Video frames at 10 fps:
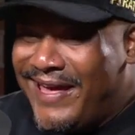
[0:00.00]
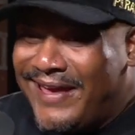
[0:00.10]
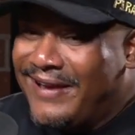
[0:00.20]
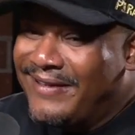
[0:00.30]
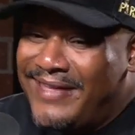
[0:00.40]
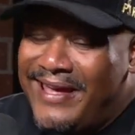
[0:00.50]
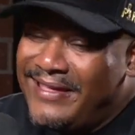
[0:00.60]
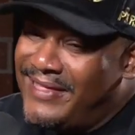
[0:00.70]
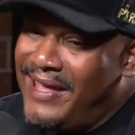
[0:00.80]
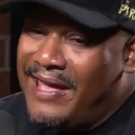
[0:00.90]
You know,
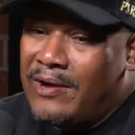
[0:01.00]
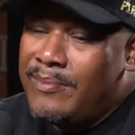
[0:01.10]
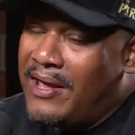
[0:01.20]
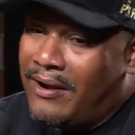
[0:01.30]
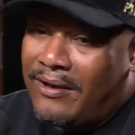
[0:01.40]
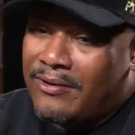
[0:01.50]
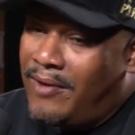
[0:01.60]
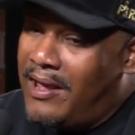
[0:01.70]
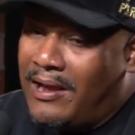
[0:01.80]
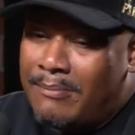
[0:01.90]
they helped me out along the
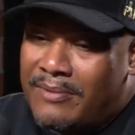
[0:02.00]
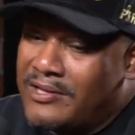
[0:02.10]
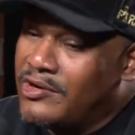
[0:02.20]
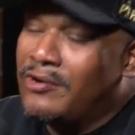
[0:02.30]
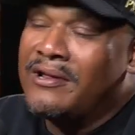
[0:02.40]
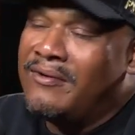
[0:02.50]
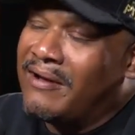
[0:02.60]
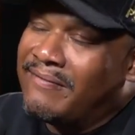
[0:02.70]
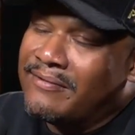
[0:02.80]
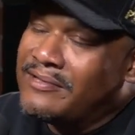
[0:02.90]
way, and I'm eternally
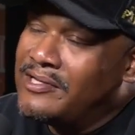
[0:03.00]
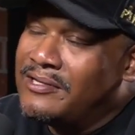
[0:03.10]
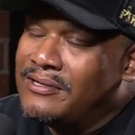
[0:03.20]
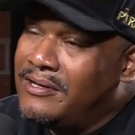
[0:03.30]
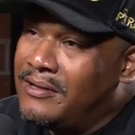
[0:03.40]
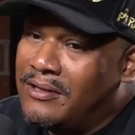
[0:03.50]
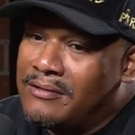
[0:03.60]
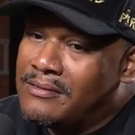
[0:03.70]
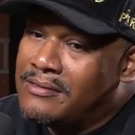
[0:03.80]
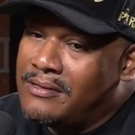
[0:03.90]
grateful to, you
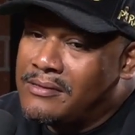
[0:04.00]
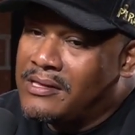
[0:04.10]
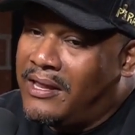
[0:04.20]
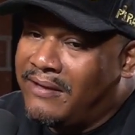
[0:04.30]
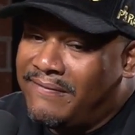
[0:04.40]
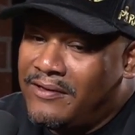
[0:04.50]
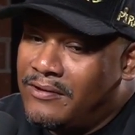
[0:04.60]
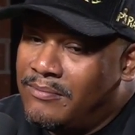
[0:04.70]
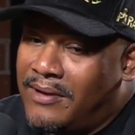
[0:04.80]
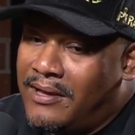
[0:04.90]
know, those select
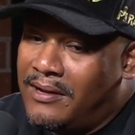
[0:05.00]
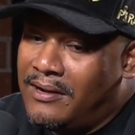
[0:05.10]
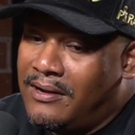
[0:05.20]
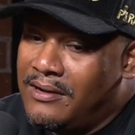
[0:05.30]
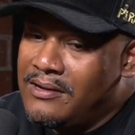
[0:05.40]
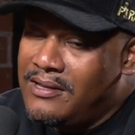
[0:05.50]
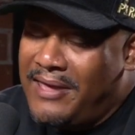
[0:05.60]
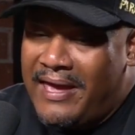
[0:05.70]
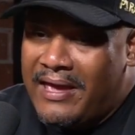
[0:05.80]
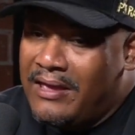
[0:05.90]
few. But
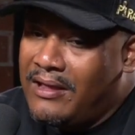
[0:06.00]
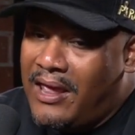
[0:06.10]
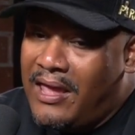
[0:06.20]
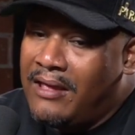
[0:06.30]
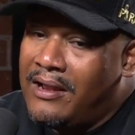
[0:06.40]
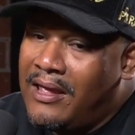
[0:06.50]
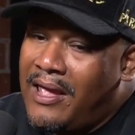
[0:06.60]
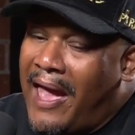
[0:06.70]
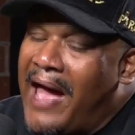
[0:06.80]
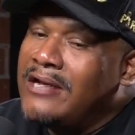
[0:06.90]
yeah,
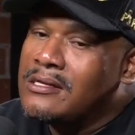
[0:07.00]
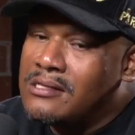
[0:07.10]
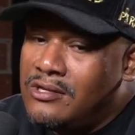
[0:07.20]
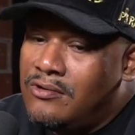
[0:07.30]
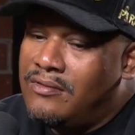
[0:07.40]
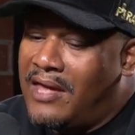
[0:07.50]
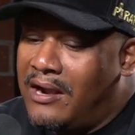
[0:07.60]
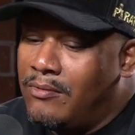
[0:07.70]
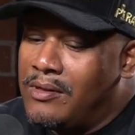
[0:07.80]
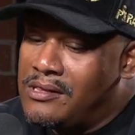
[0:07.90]
I just knew
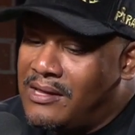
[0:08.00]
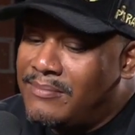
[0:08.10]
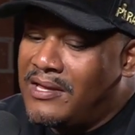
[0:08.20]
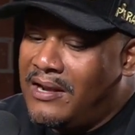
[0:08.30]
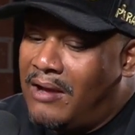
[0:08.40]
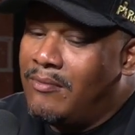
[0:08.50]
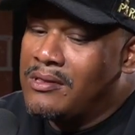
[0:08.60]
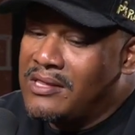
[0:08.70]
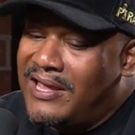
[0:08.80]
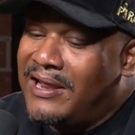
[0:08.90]
that it was something that
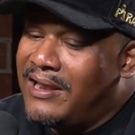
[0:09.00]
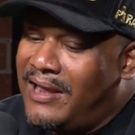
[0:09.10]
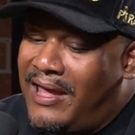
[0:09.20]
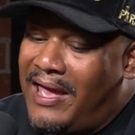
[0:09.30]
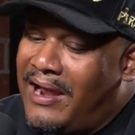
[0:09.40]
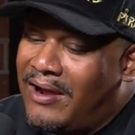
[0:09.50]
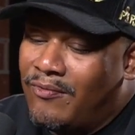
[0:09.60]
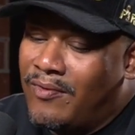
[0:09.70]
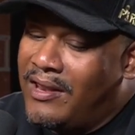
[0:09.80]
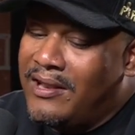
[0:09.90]
was needed, and I
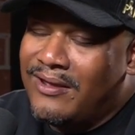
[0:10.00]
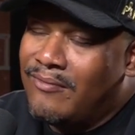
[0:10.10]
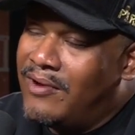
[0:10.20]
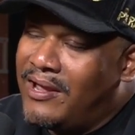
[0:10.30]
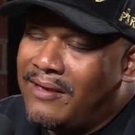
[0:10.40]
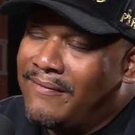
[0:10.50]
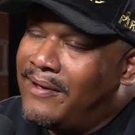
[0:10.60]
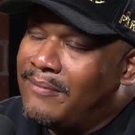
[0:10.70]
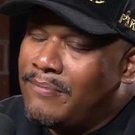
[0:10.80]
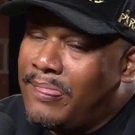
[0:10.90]
really didn't want to give
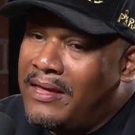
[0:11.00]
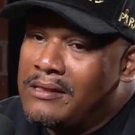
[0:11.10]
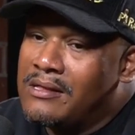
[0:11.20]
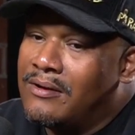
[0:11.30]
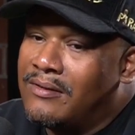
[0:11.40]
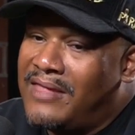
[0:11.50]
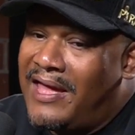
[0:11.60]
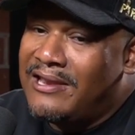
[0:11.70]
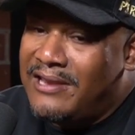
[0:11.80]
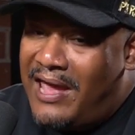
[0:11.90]
up. And so
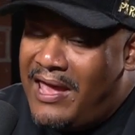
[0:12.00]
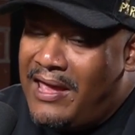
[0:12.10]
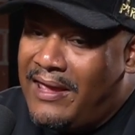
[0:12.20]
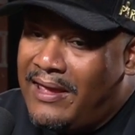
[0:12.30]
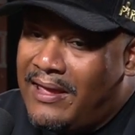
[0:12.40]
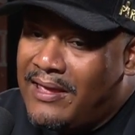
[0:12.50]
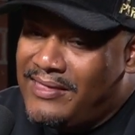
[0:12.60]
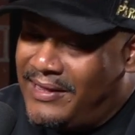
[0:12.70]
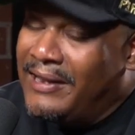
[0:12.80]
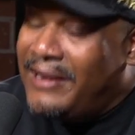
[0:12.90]
that day,
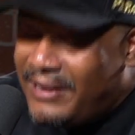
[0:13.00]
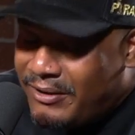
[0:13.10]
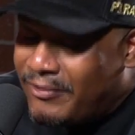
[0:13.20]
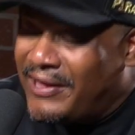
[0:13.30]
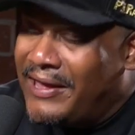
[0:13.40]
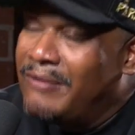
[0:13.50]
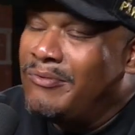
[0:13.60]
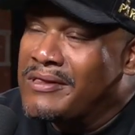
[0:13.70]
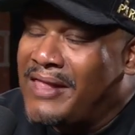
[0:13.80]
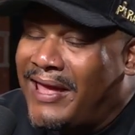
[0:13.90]
literally, it
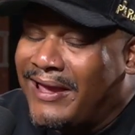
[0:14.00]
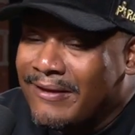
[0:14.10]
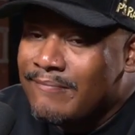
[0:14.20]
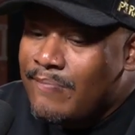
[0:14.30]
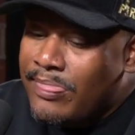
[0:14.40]
was like